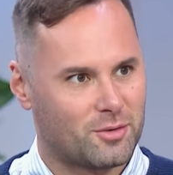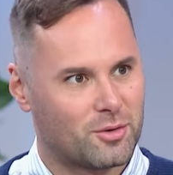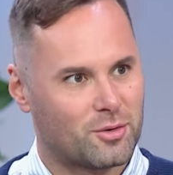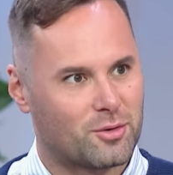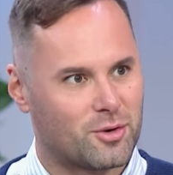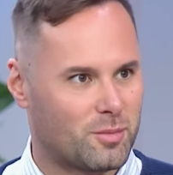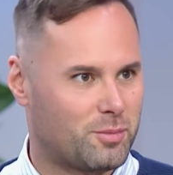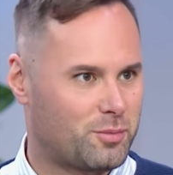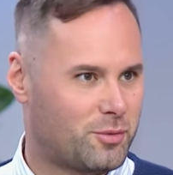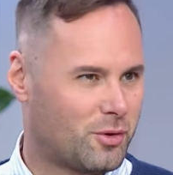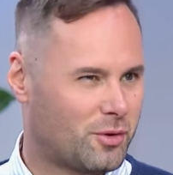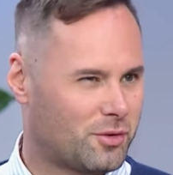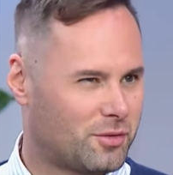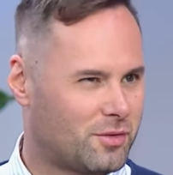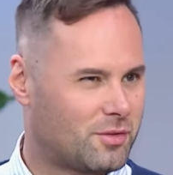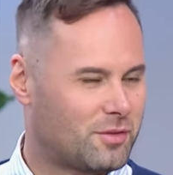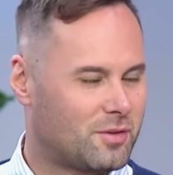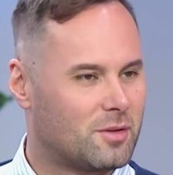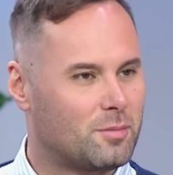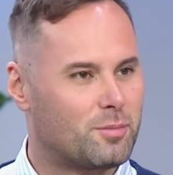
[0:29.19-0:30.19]
to crypto is
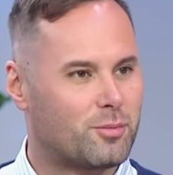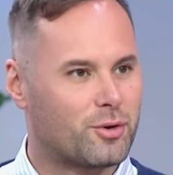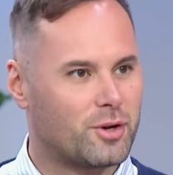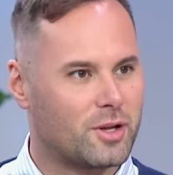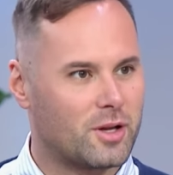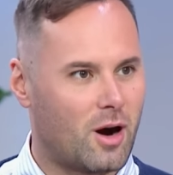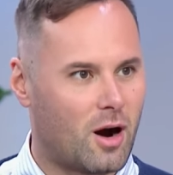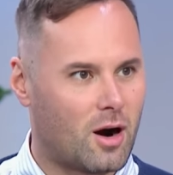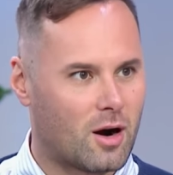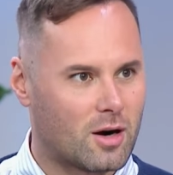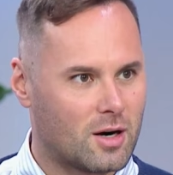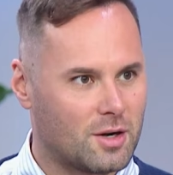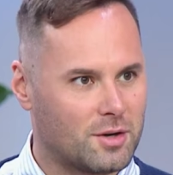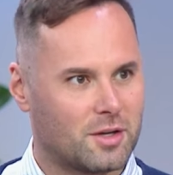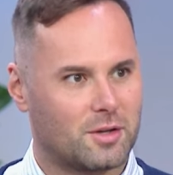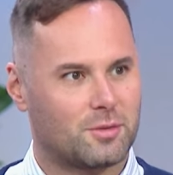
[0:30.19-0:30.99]
still pretty hard,